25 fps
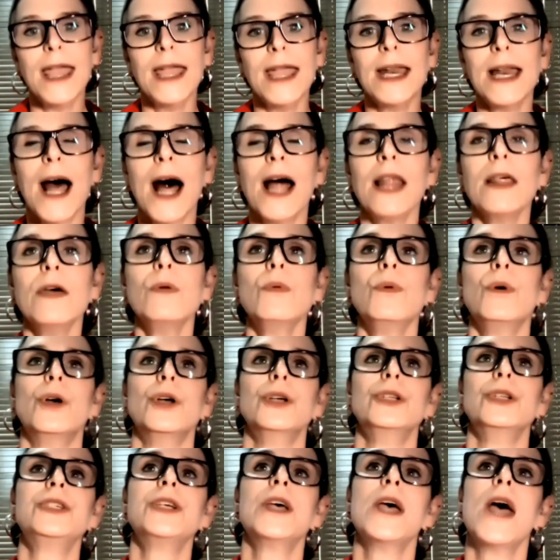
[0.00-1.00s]
In other
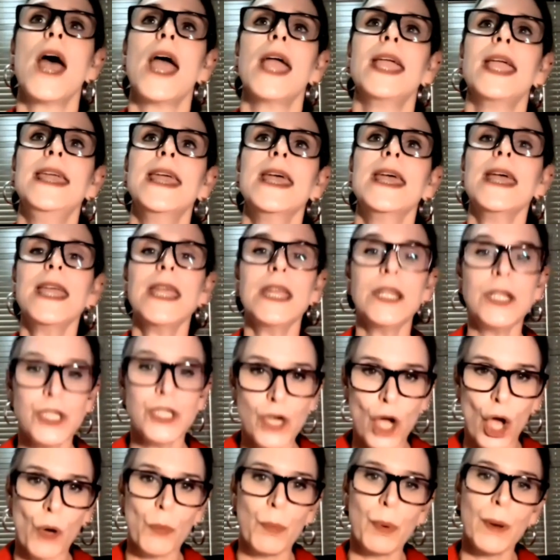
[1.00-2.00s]
words, here in
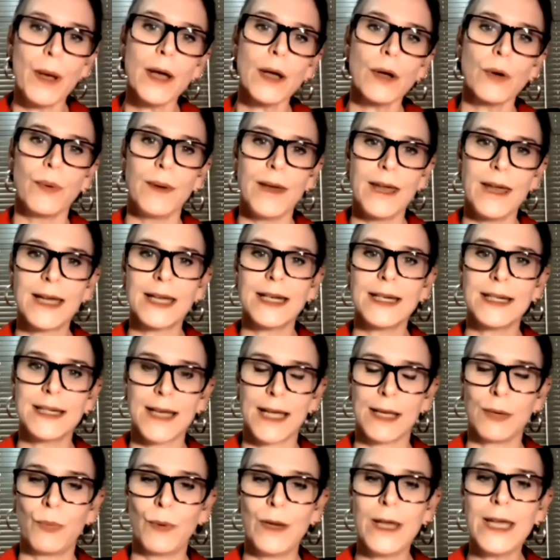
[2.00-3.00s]
Joburg, we
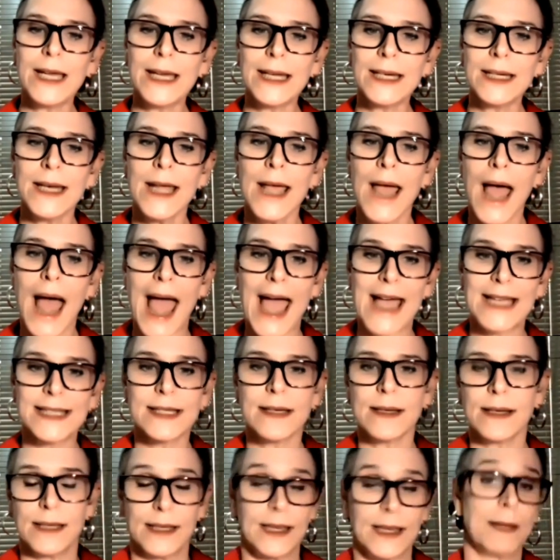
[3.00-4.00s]
can, we can
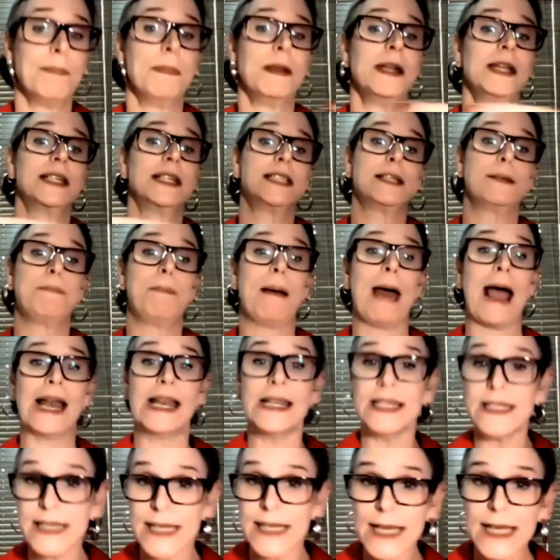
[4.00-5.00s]
as a, the
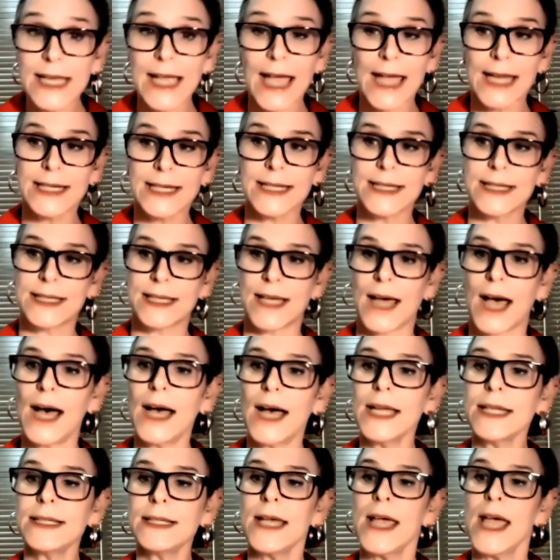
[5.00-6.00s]
municipality can
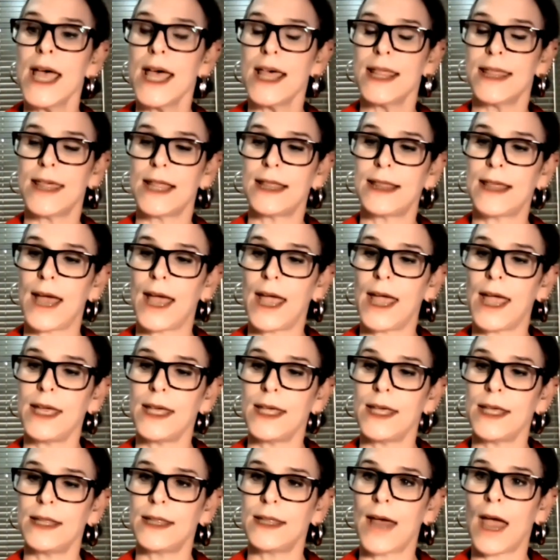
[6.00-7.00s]
decide that
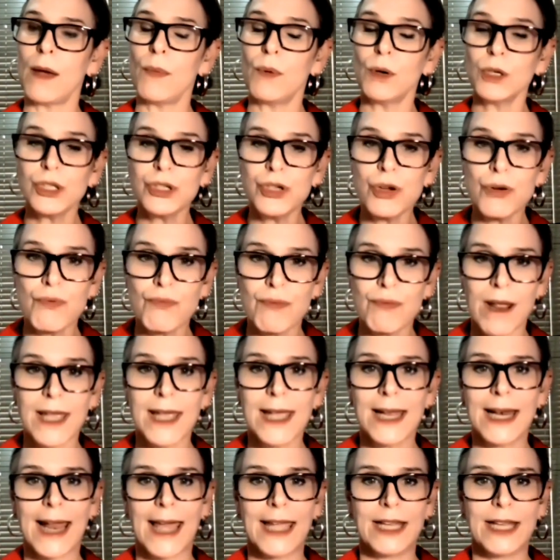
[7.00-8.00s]
they, they want to
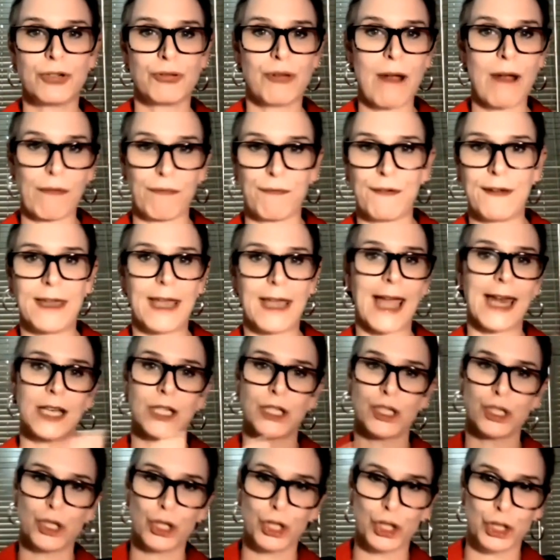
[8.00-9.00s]
regulate traffic at
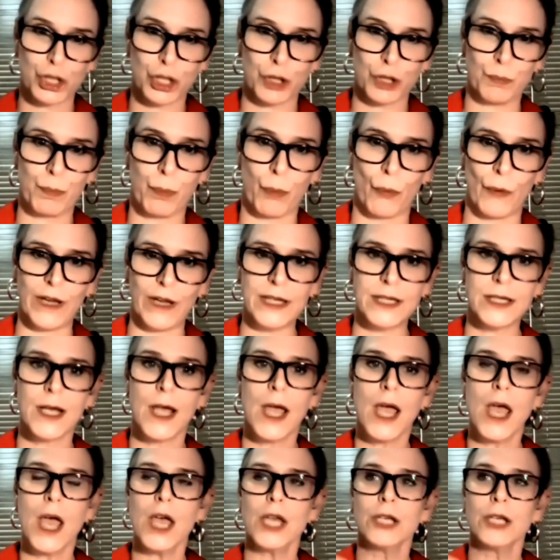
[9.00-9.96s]
a certain point.